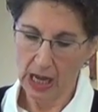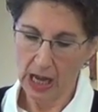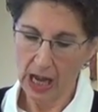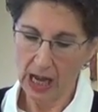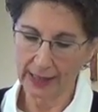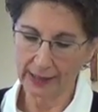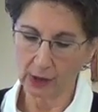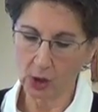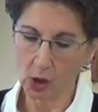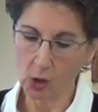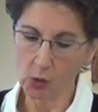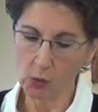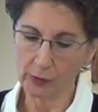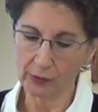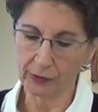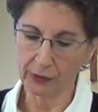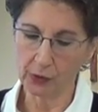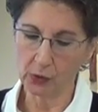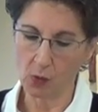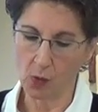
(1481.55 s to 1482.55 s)
I go
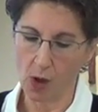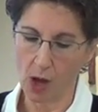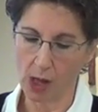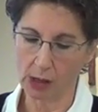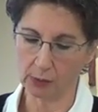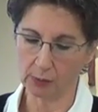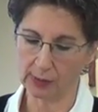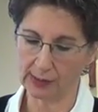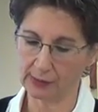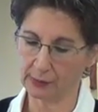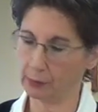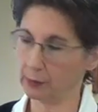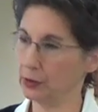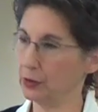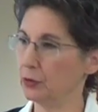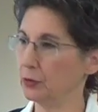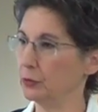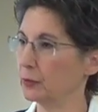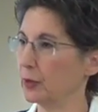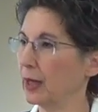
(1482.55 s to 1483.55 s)
with you always
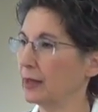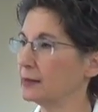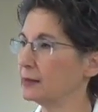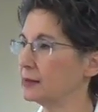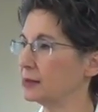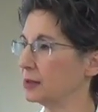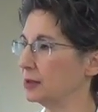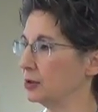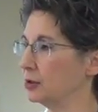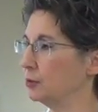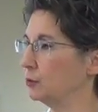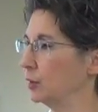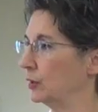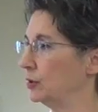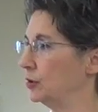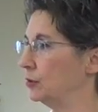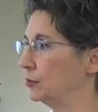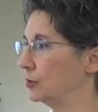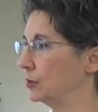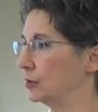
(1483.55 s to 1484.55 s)
when you rest and
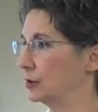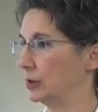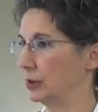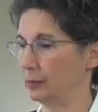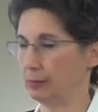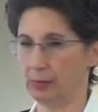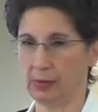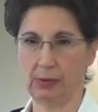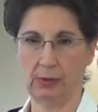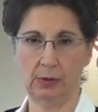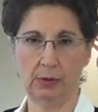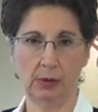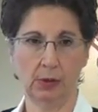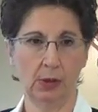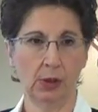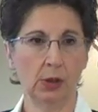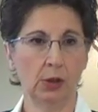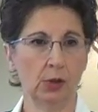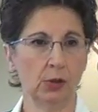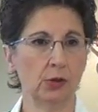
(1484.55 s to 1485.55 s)
when you sleep.
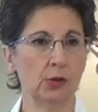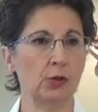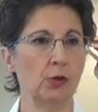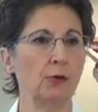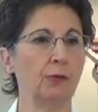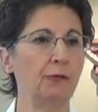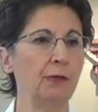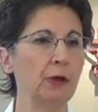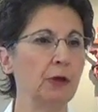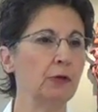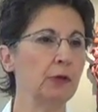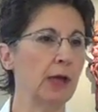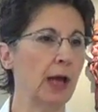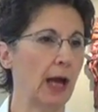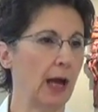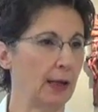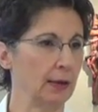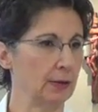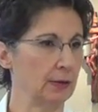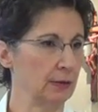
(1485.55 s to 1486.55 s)
So fear
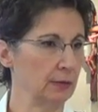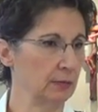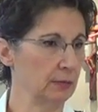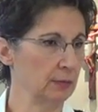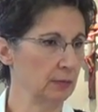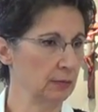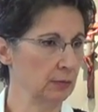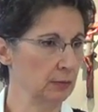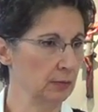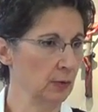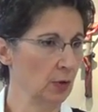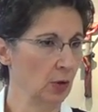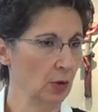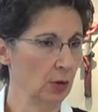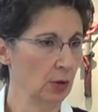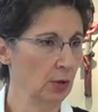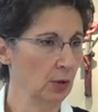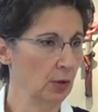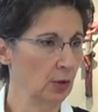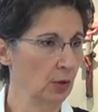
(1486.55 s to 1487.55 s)
not.
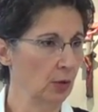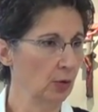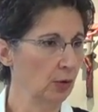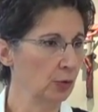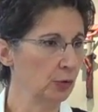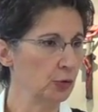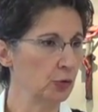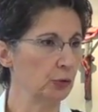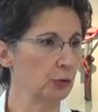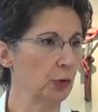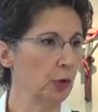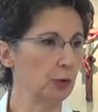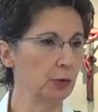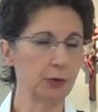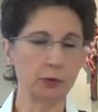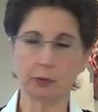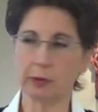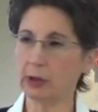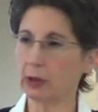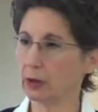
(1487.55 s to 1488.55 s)
Hold your
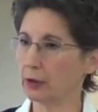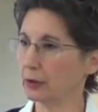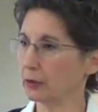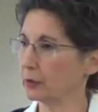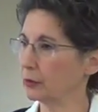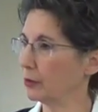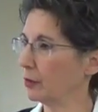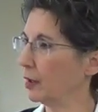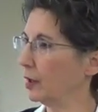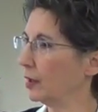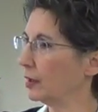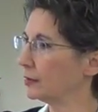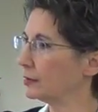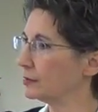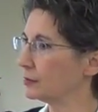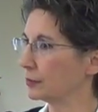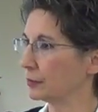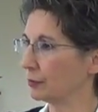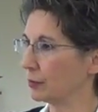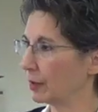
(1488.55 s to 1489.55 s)
rosary or your
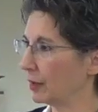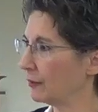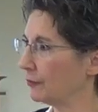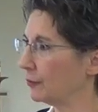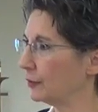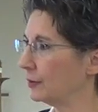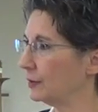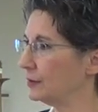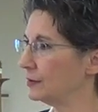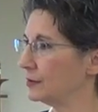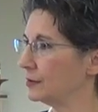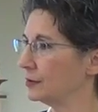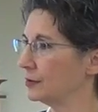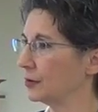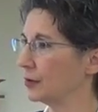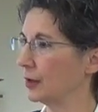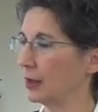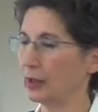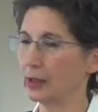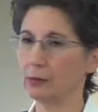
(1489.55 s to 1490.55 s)
cross or whatever it is in
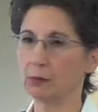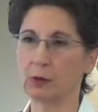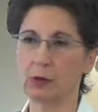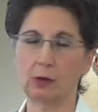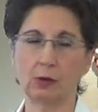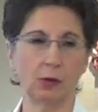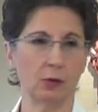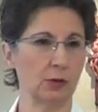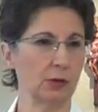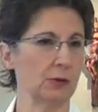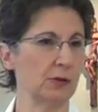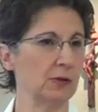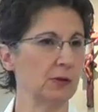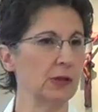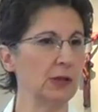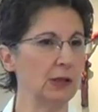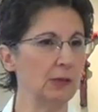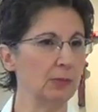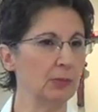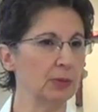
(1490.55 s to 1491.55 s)
your hand when you go to
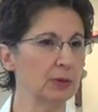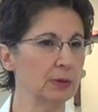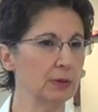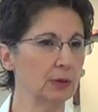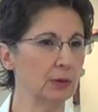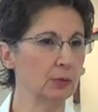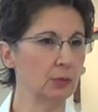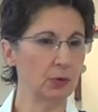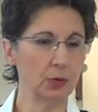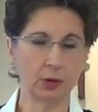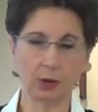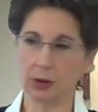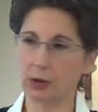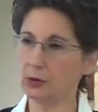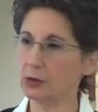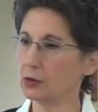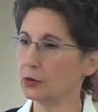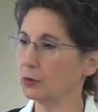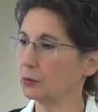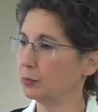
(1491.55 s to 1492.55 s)
sleep. Put it
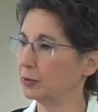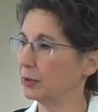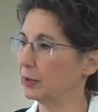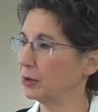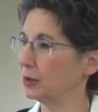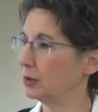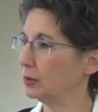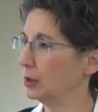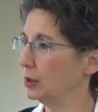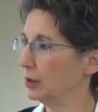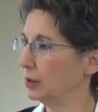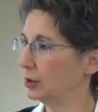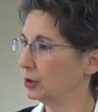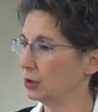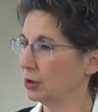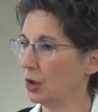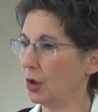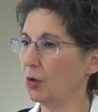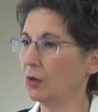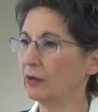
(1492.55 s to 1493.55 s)
under your pillow,
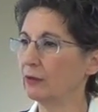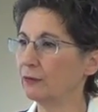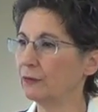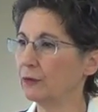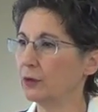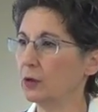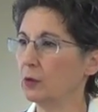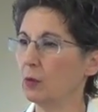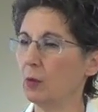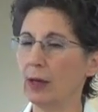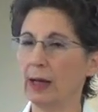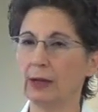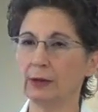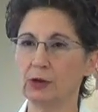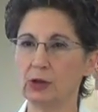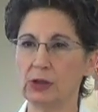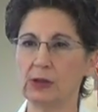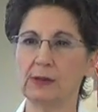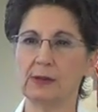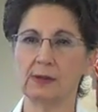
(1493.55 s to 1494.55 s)
knowing full well
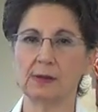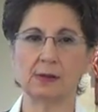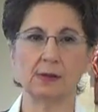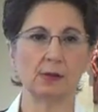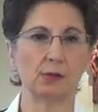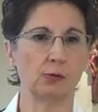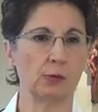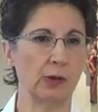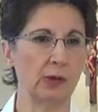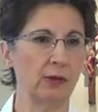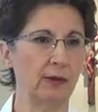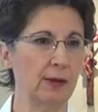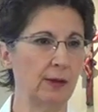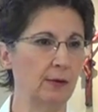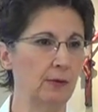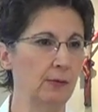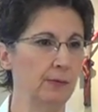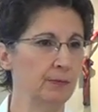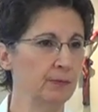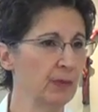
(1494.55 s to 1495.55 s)
Jesus is with
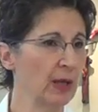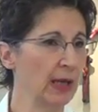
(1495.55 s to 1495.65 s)
you.